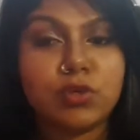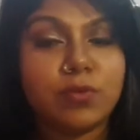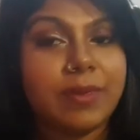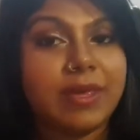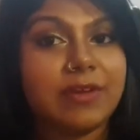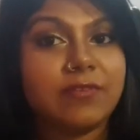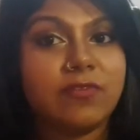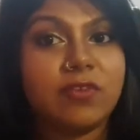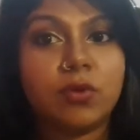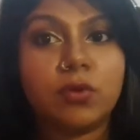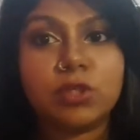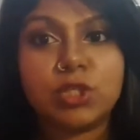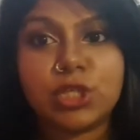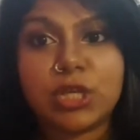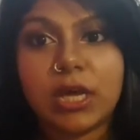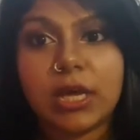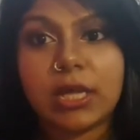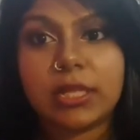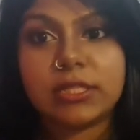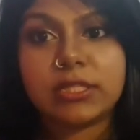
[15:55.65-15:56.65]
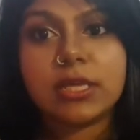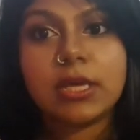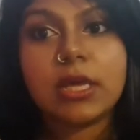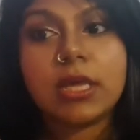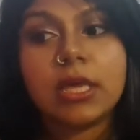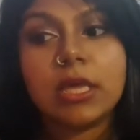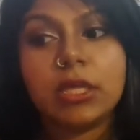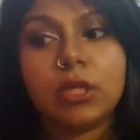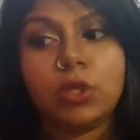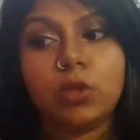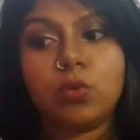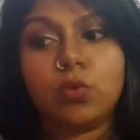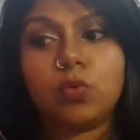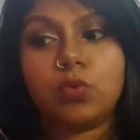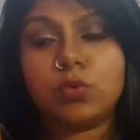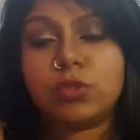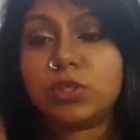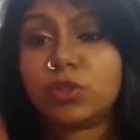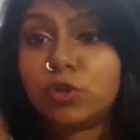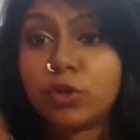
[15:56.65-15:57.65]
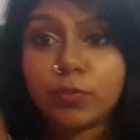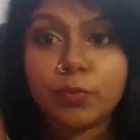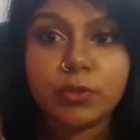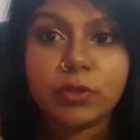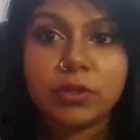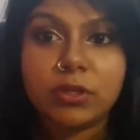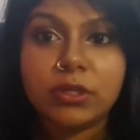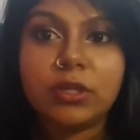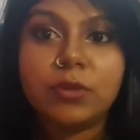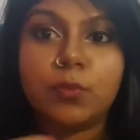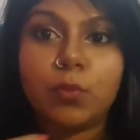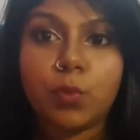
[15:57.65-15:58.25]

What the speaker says: you make flowcharts, you scribble.